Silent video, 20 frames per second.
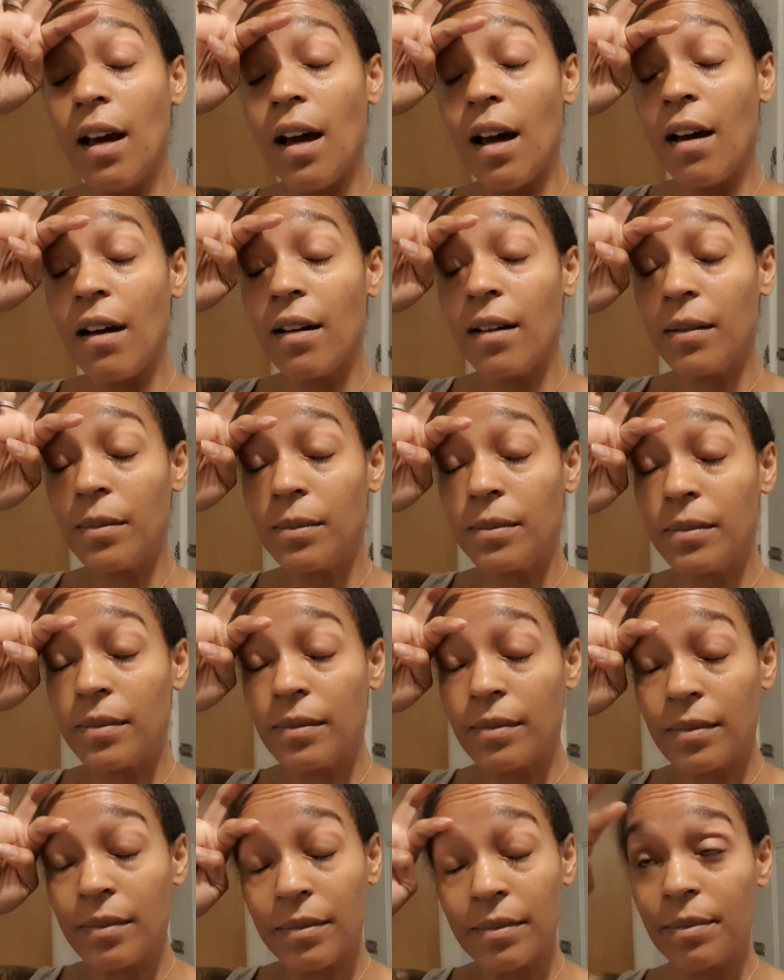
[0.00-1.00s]

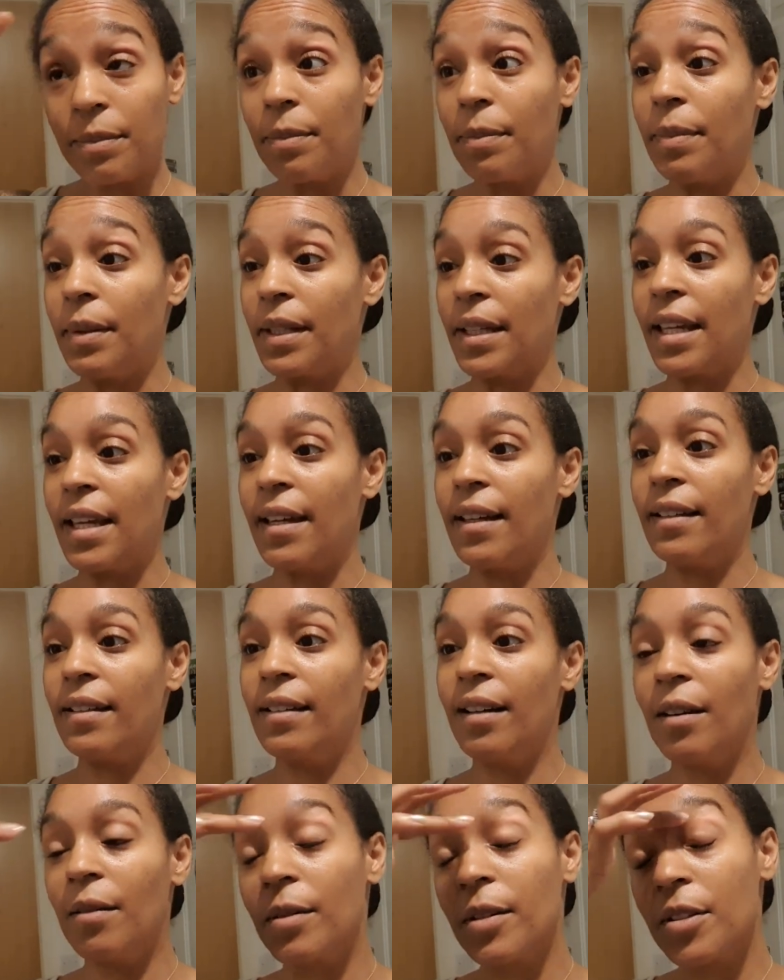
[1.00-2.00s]
But yeah,
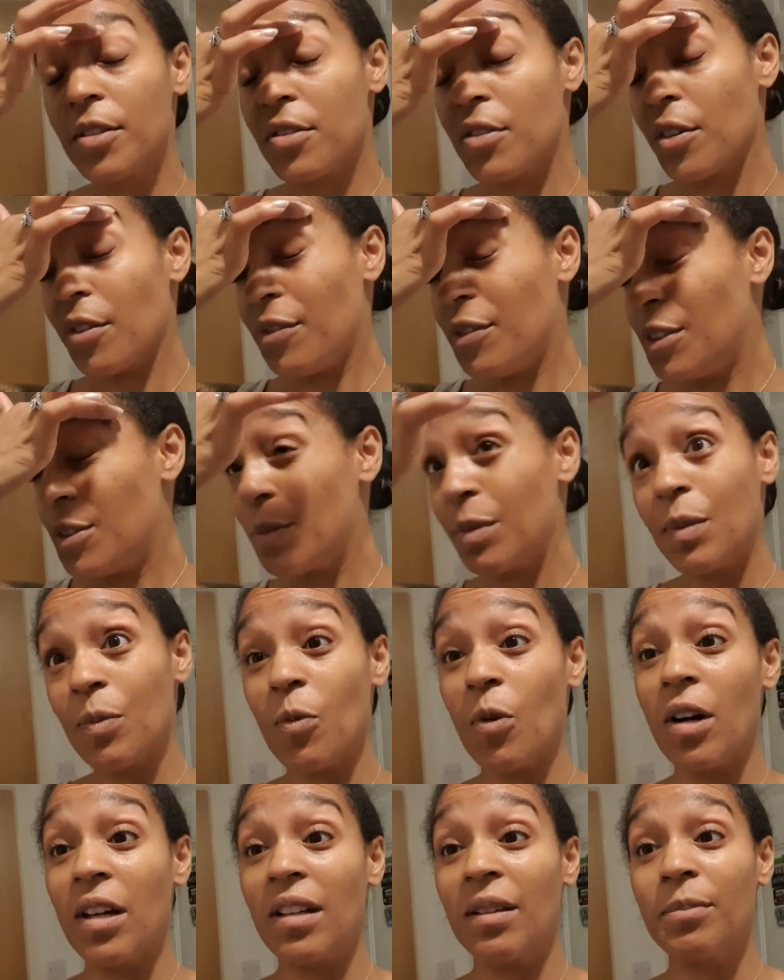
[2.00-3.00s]
I'm gonna stop filming
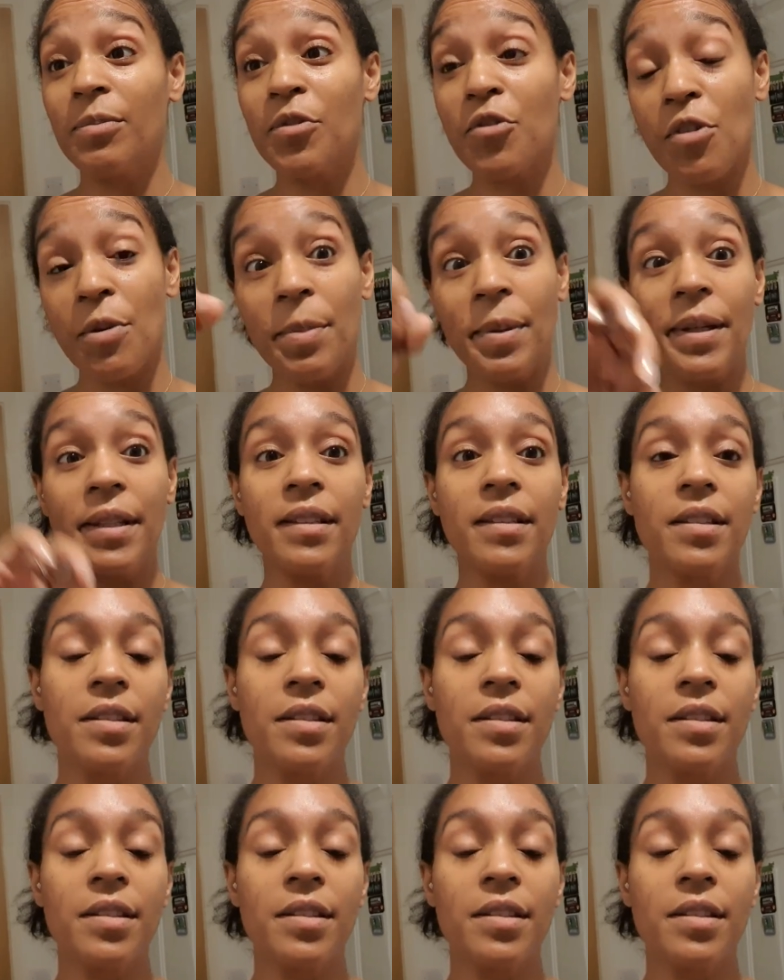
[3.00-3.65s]
while I'm dripping.